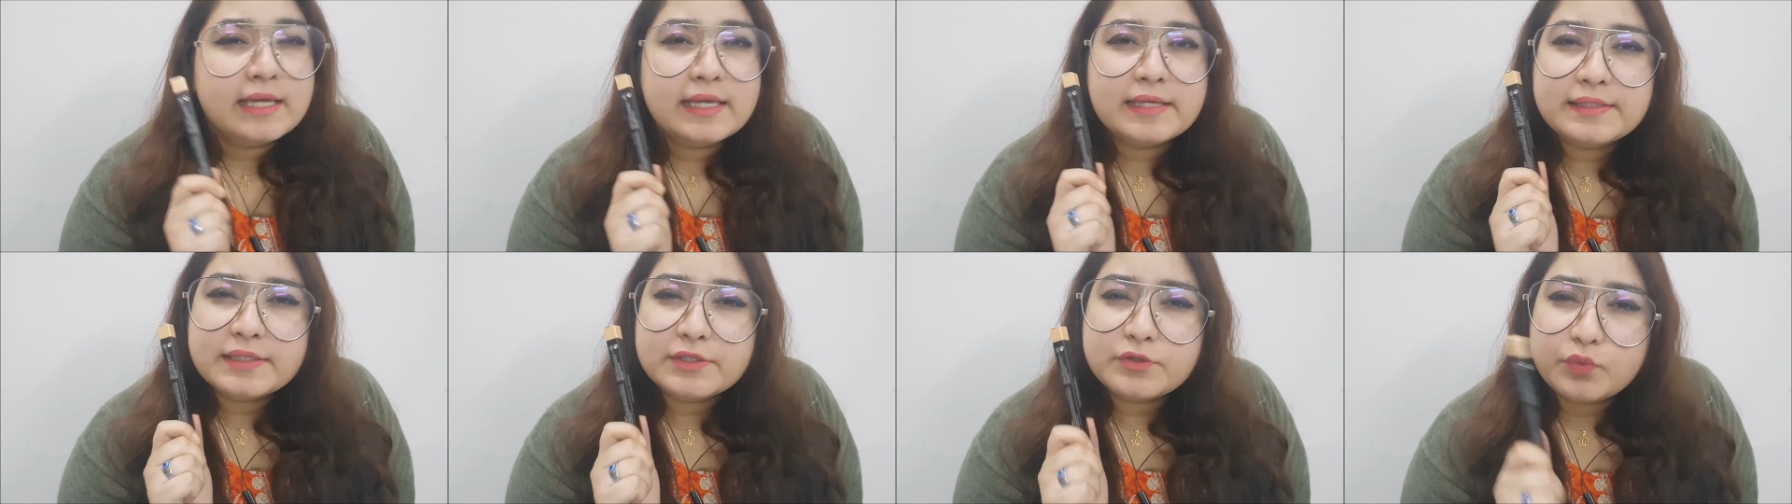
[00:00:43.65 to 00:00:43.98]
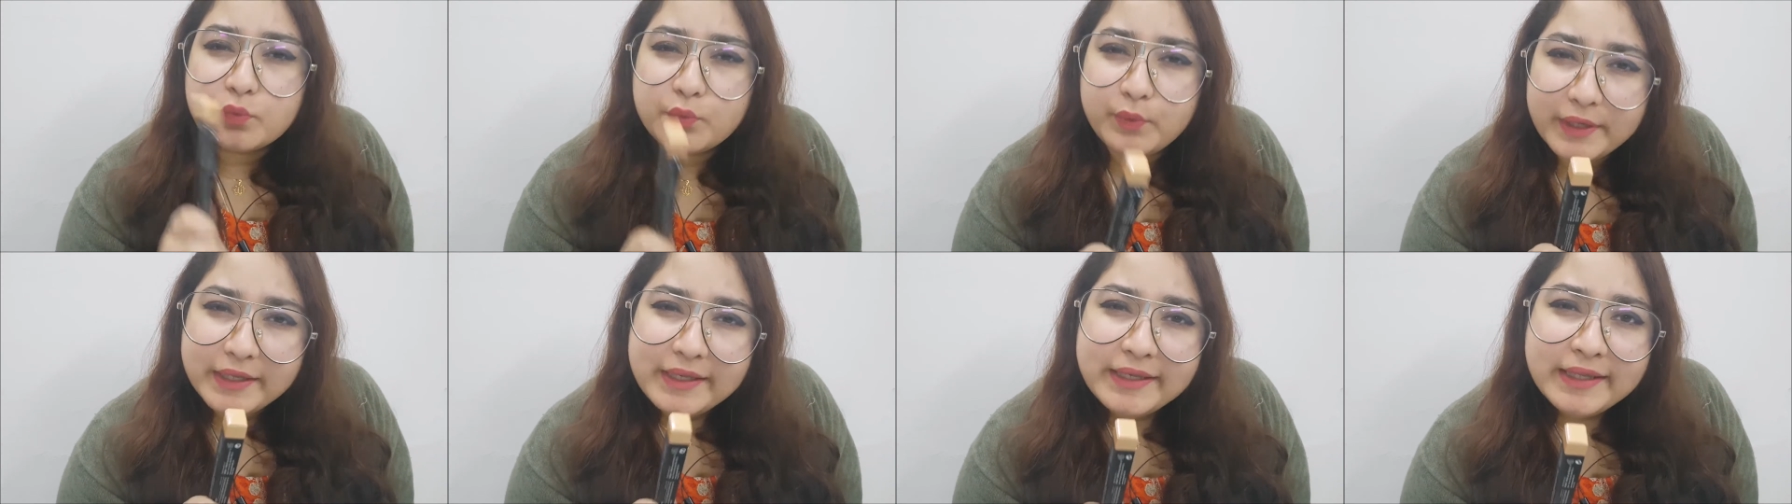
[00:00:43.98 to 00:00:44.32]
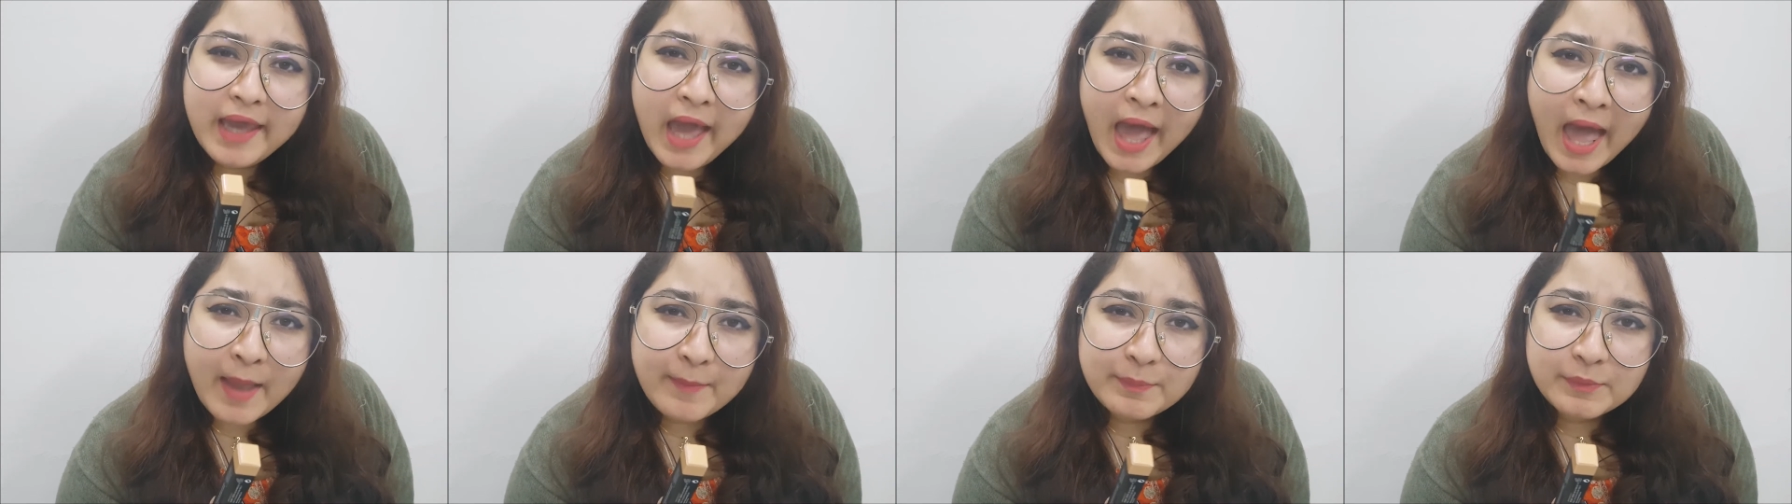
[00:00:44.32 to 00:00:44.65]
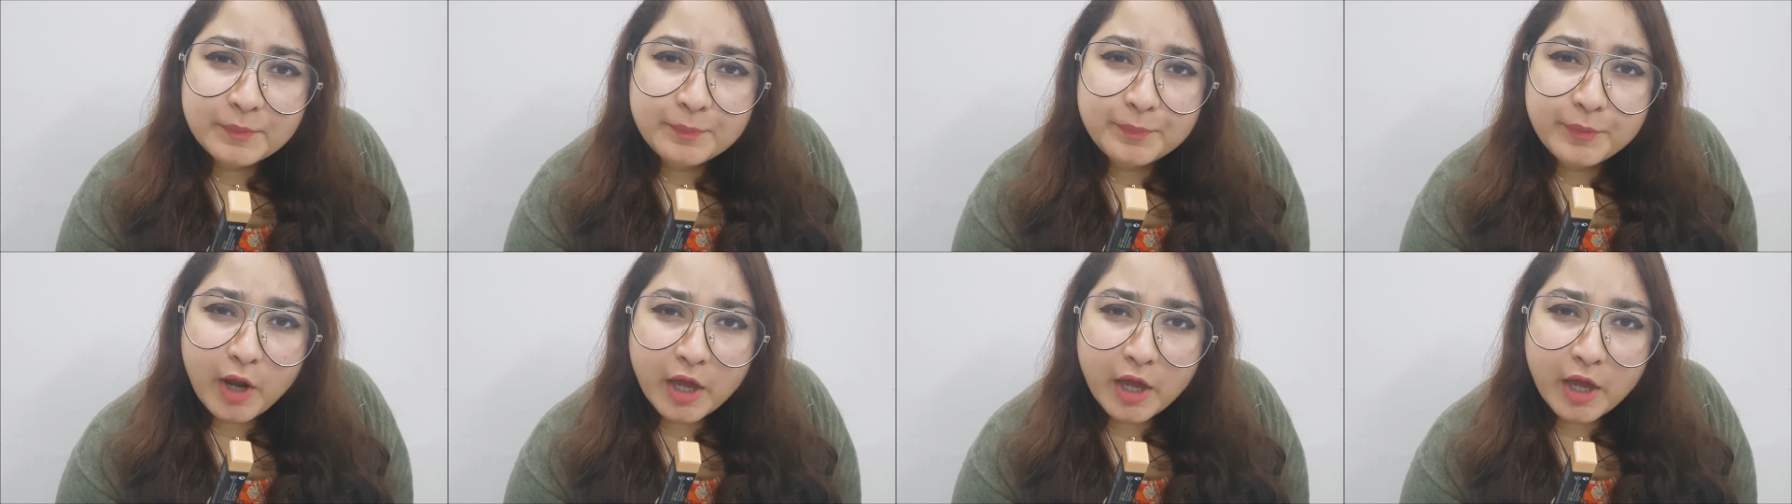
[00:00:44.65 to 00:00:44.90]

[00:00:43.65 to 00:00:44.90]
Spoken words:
Is it really a hyped